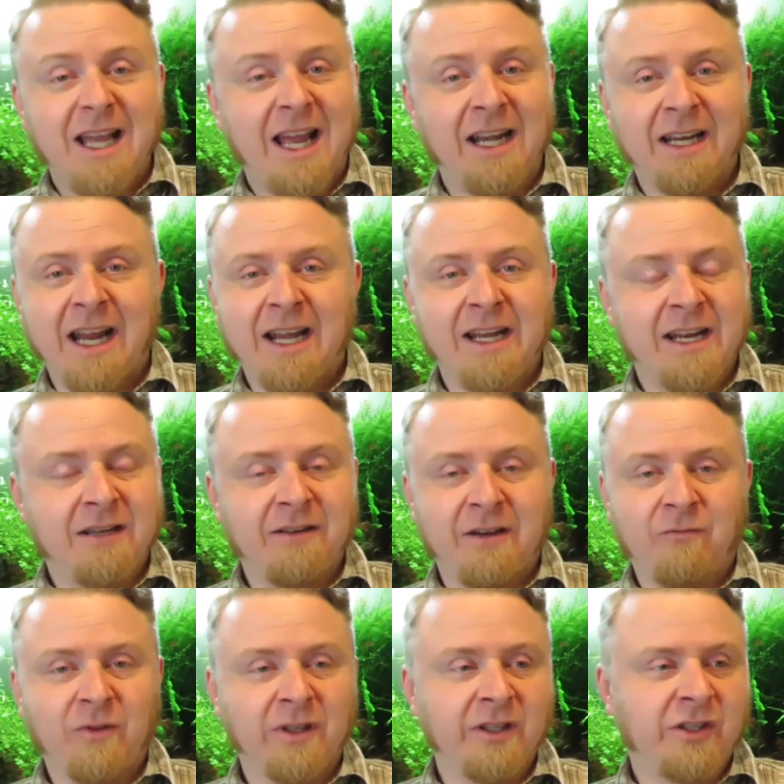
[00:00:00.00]
And again,
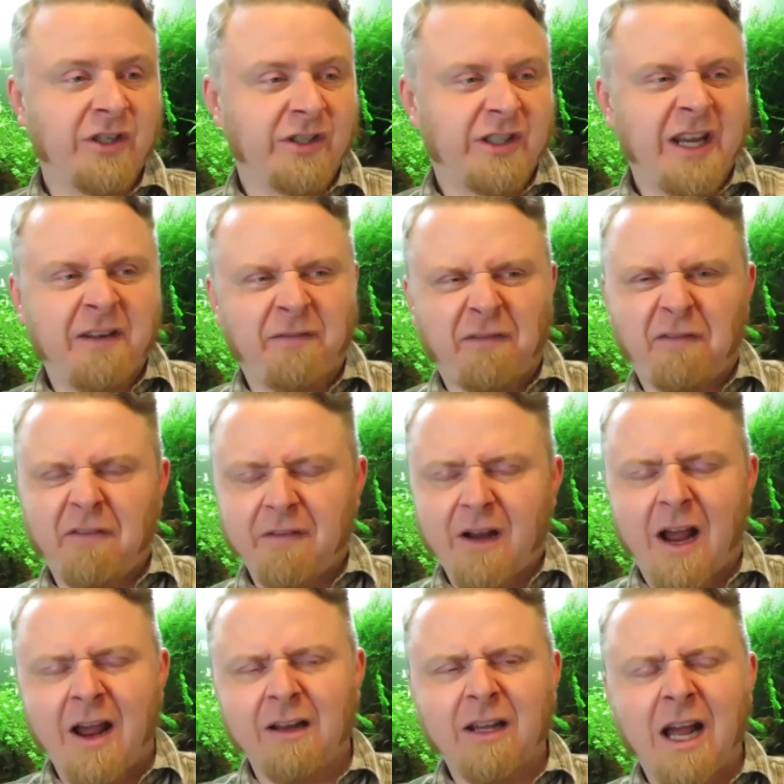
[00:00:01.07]
it really just,
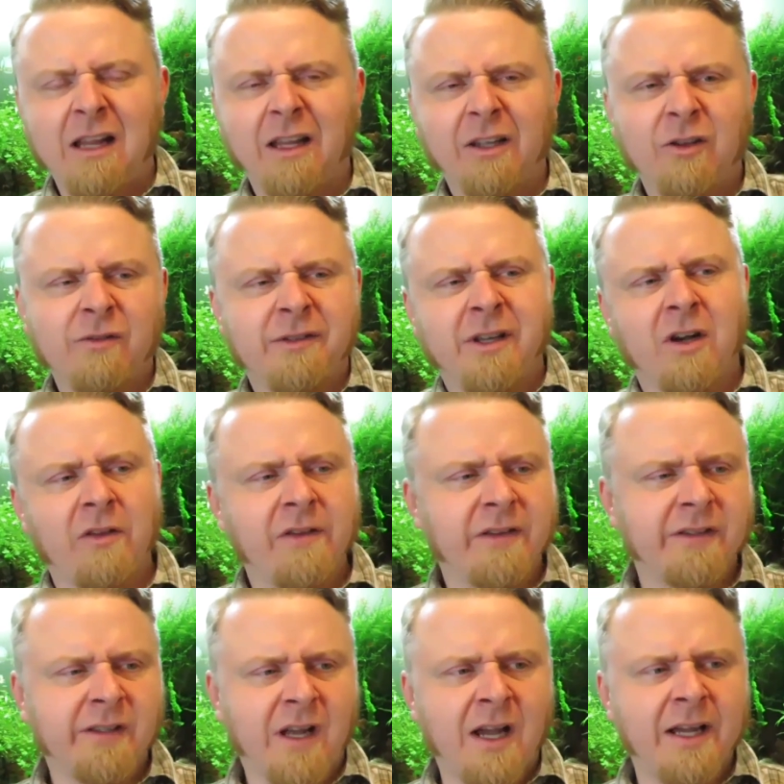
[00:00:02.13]
I like using it on the
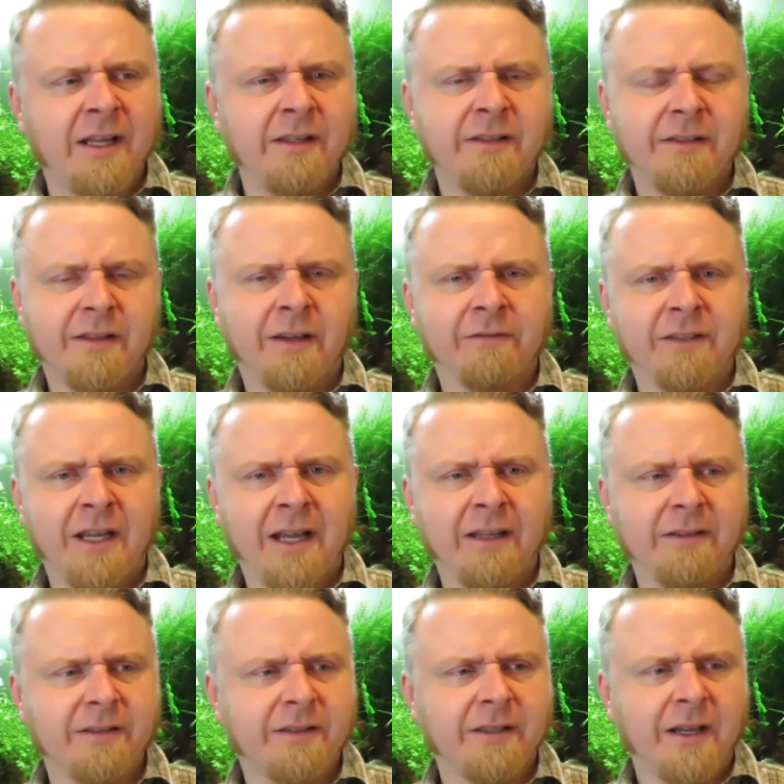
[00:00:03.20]
sides of
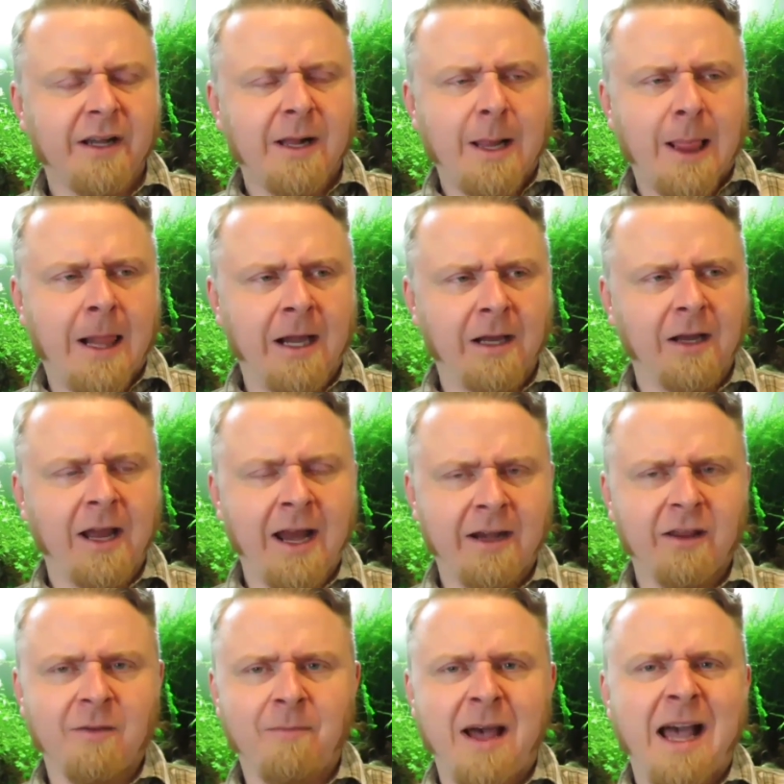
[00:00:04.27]
tanks
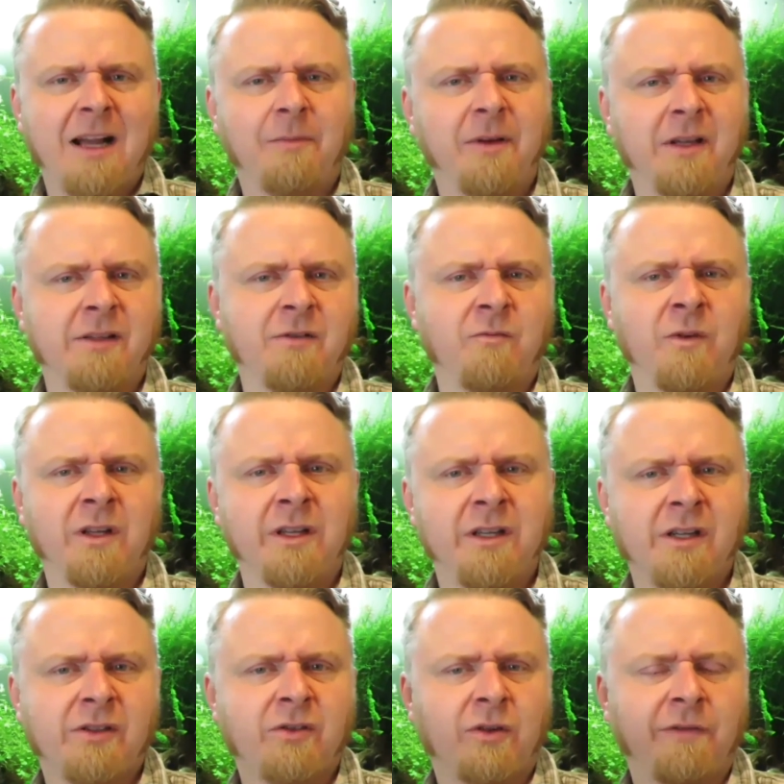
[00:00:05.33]
and in the back, because it really
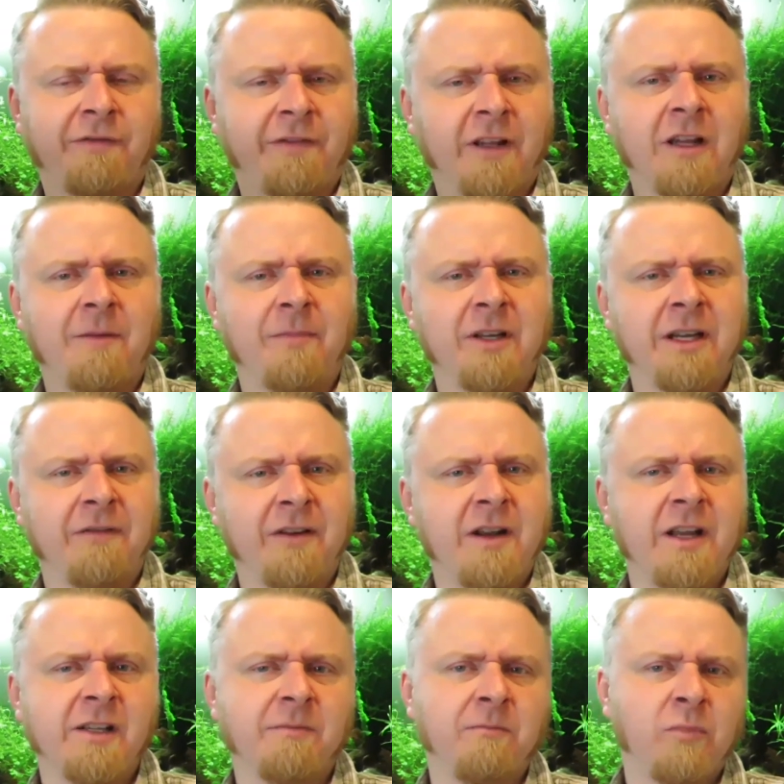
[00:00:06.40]
does sort of fill up and give a
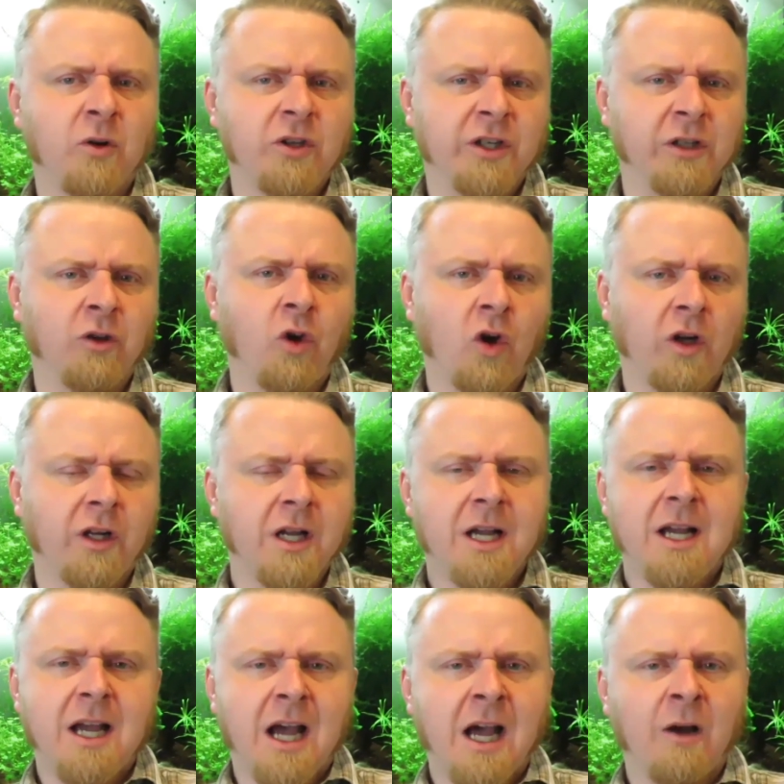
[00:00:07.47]
nice bushy look
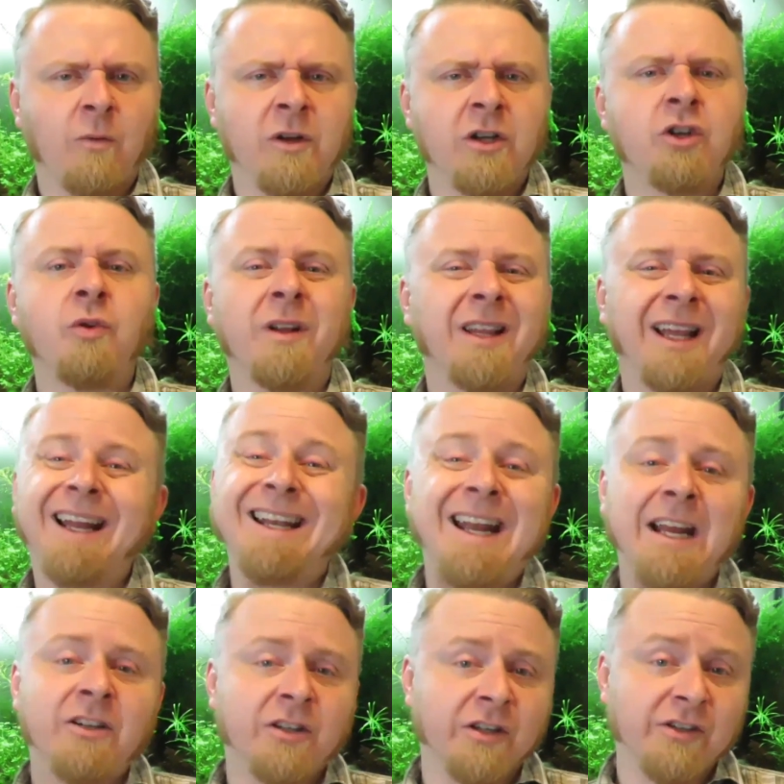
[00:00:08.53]
when you're doing like a
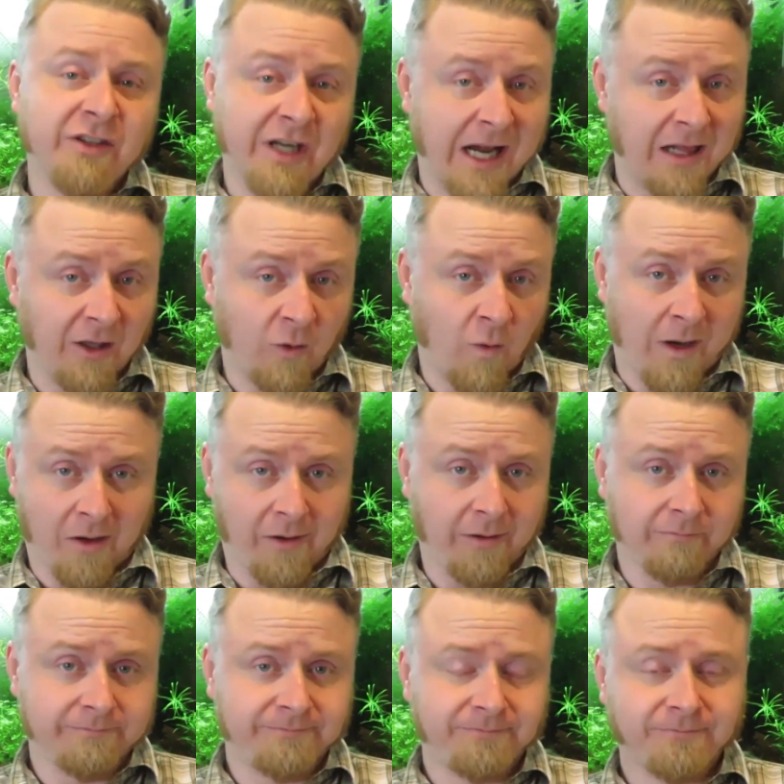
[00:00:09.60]
nature style aquarium.